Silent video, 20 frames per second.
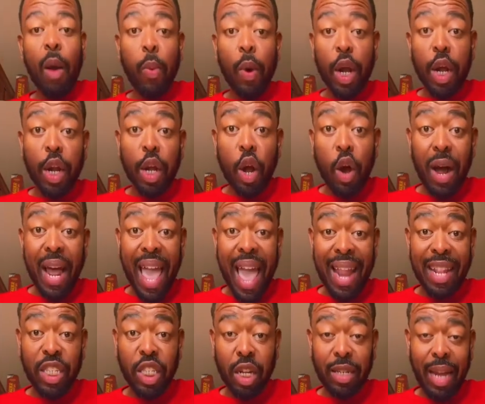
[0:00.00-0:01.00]
we're going to go ahead
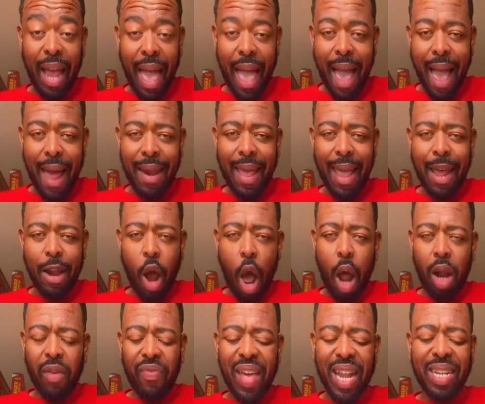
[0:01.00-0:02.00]
and start to add in
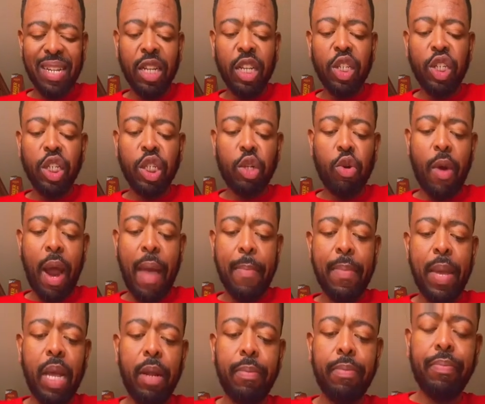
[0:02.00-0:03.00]
all of that delicious crab
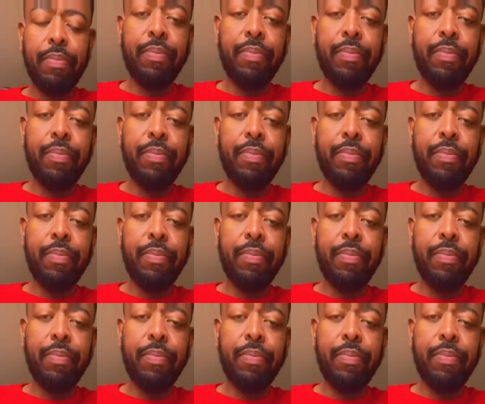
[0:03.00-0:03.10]
meat.